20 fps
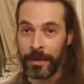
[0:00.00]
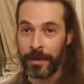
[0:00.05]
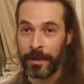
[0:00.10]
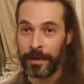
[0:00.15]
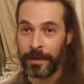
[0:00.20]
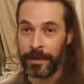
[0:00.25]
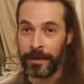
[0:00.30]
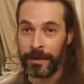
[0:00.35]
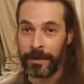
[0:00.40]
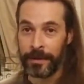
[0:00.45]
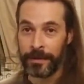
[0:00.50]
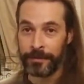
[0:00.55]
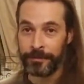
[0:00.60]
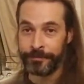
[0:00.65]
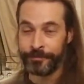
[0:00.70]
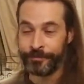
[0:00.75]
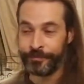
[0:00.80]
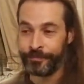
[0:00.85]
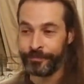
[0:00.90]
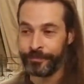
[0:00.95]

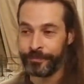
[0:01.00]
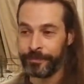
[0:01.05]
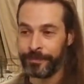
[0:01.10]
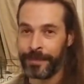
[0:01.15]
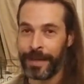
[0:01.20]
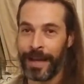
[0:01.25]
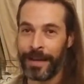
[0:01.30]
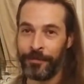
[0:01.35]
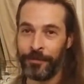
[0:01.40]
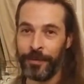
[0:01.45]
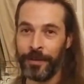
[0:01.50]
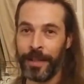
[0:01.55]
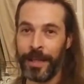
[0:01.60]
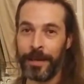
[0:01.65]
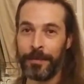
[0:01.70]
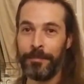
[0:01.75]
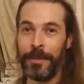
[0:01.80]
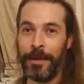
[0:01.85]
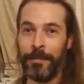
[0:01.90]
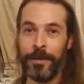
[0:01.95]
I feel
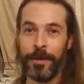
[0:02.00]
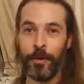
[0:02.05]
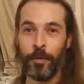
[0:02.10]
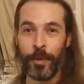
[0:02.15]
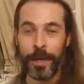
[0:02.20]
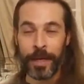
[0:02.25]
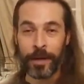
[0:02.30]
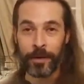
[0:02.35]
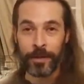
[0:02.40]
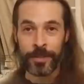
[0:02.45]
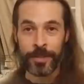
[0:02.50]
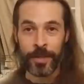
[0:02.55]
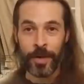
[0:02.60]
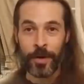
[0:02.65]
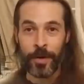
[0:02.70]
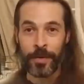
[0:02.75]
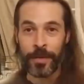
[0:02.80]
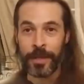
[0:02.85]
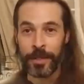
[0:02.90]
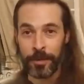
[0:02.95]
like maybe a week or
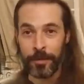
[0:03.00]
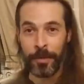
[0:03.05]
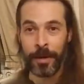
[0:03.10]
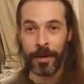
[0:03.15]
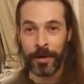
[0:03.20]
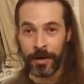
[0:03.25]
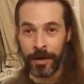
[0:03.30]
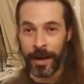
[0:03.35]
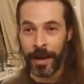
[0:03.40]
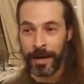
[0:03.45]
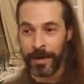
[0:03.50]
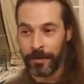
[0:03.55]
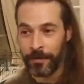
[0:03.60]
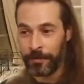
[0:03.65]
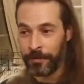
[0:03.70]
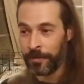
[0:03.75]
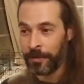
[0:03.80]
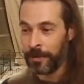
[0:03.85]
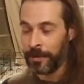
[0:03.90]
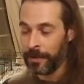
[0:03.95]
so, and then you better kind
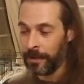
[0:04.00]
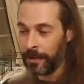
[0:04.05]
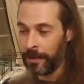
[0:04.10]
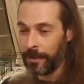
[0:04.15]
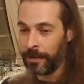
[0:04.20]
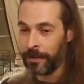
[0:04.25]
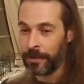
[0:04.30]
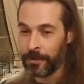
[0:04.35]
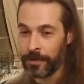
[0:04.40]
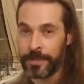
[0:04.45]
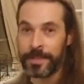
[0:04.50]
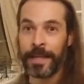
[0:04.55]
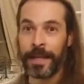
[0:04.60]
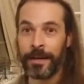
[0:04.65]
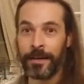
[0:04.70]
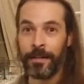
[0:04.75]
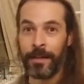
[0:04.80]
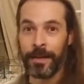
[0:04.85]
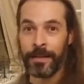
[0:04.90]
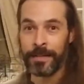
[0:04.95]
of, you know,
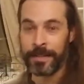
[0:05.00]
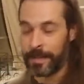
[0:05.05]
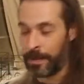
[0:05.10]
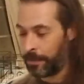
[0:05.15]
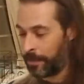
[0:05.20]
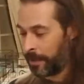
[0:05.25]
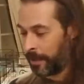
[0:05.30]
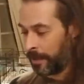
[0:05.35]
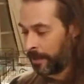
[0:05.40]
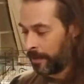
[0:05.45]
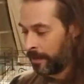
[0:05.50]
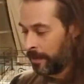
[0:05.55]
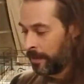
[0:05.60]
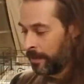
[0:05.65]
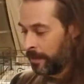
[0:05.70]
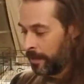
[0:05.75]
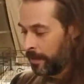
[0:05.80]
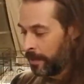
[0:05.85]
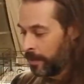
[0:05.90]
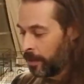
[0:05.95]
settle on something.
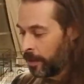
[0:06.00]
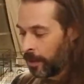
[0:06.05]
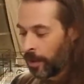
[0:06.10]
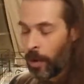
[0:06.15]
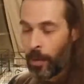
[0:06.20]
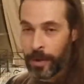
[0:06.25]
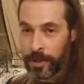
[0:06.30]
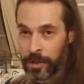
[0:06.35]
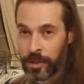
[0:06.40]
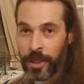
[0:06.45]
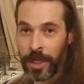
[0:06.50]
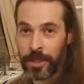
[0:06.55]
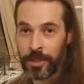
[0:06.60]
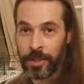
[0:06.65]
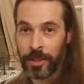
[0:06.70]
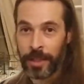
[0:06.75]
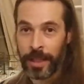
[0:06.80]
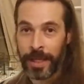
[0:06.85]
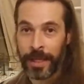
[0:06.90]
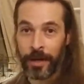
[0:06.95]
You can always
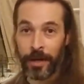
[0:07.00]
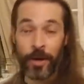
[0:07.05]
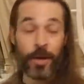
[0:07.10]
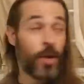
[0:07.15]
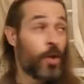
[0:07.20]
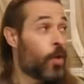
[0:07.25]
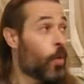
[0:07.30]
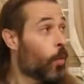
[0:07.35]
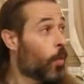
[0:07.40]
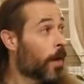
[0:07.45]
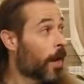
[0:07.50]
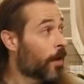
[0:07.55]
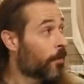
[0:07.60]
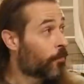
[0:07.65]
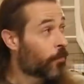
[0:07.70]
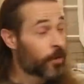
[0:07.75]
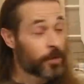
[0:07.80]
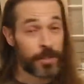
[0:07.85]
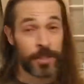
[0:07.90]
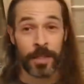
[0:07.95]
change it later. When I
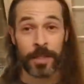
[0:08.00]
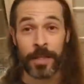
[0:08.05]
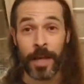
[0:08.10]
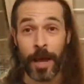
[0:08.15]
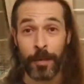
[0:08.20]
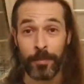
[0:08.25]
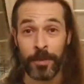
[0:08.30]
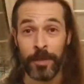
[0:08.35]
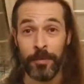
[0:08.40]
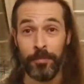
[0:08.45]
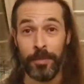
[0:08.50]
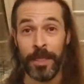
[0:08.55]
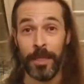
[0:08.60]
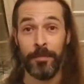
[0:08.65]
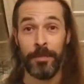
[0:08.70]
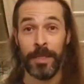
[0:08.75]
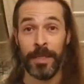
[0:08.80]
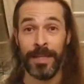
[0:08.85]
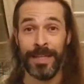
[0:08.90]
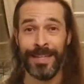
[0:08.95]
first adopted
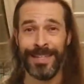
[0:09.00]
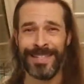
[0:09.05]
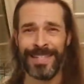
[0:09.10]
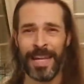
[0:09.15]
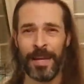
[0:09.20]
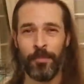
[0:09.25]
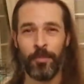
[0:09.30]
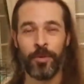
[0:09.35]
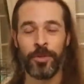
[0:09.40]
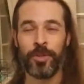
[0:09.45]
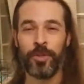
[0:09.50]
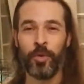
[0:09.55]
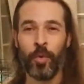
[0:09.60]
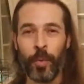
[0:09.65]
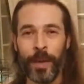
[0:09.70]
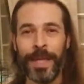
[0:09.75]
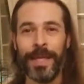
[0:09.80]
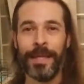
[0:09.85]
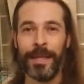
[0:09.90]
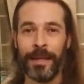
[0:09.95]
BB, his name was
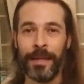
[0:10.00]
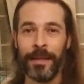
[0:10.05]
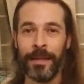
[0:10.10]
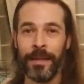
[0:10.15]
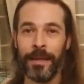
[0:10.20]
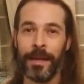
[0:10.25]
Tweety,